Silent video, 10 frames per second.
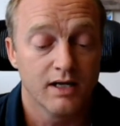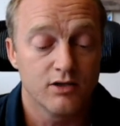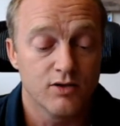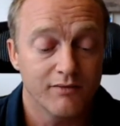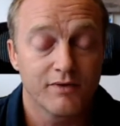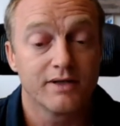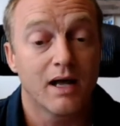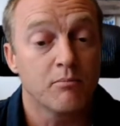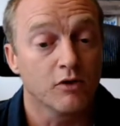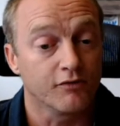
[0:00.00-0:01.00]
you have a
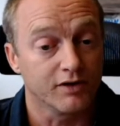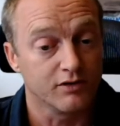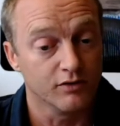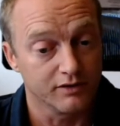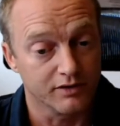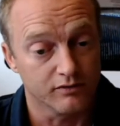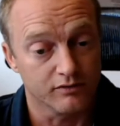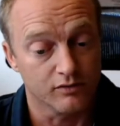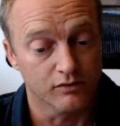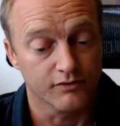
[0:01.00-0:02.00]
number of security
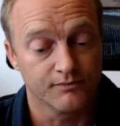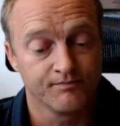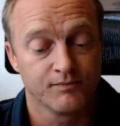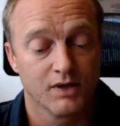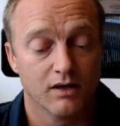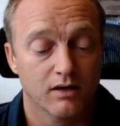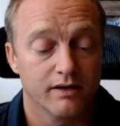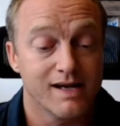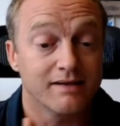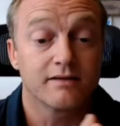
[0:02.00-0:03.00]
controls.
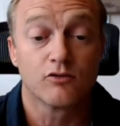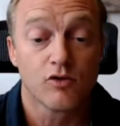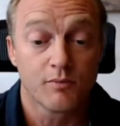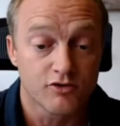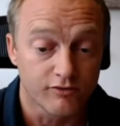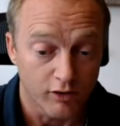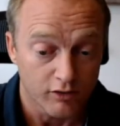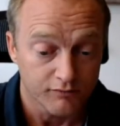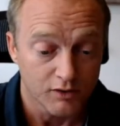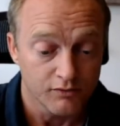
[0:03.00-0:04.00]
Uh, yes, encryption is
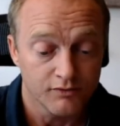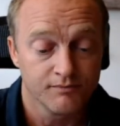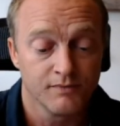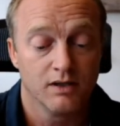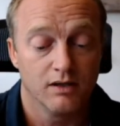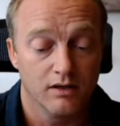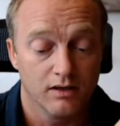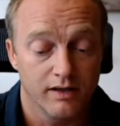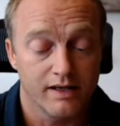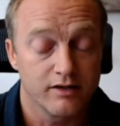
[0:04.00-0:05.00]
one of those,
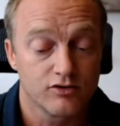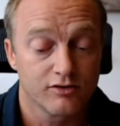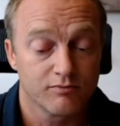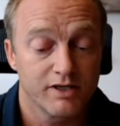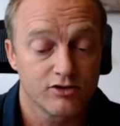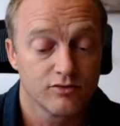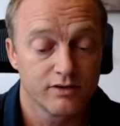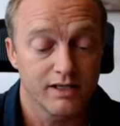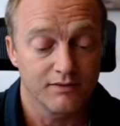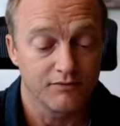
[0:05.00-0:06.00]
uh, and it just makes
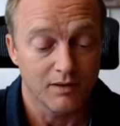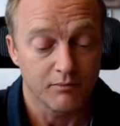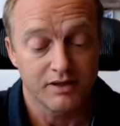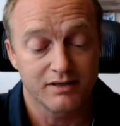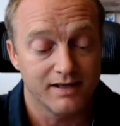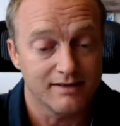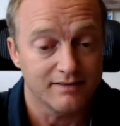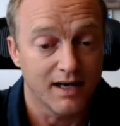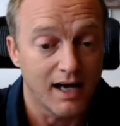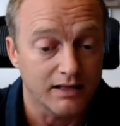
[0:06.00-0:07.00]
sure that if somebody
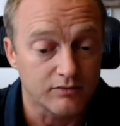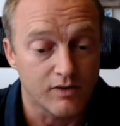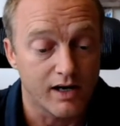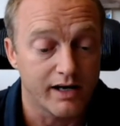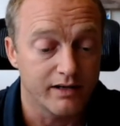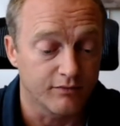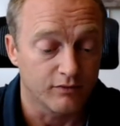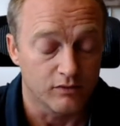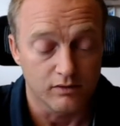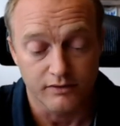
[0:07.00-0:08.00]
takes a hard drive
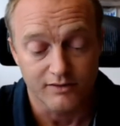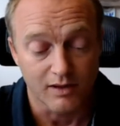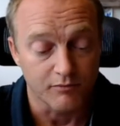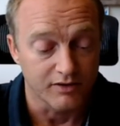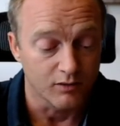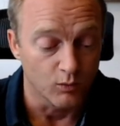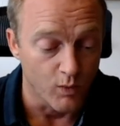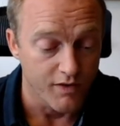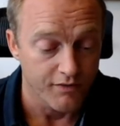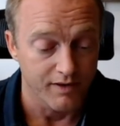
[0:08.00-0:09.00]
or something
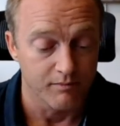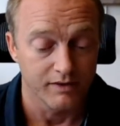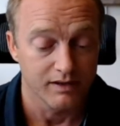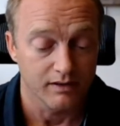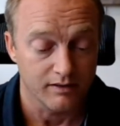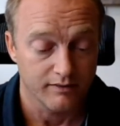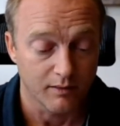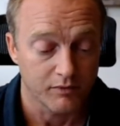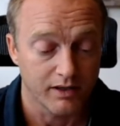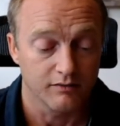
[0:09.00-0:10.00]
with them in a,
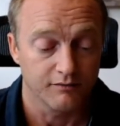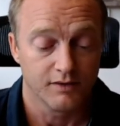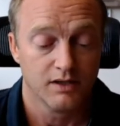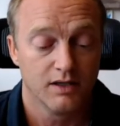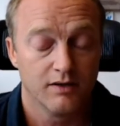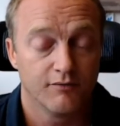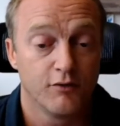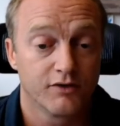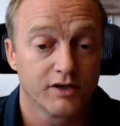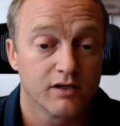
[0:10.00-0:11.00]
some kind of
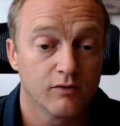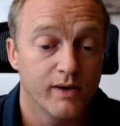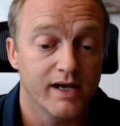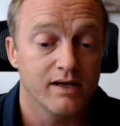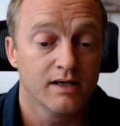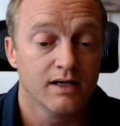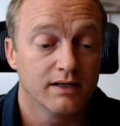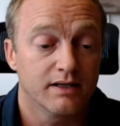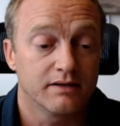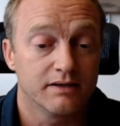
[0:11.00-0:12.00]
physical way,
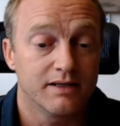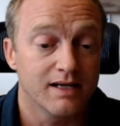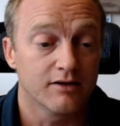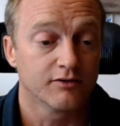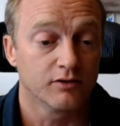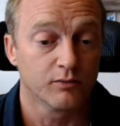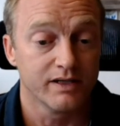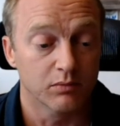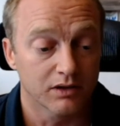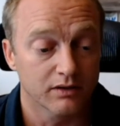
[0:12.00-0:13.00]
that the data is not
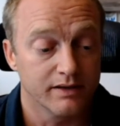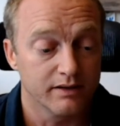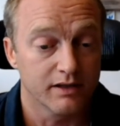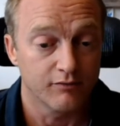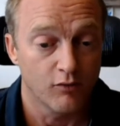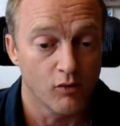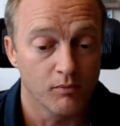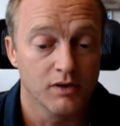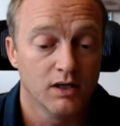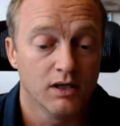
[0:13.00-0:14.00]
readable in that form.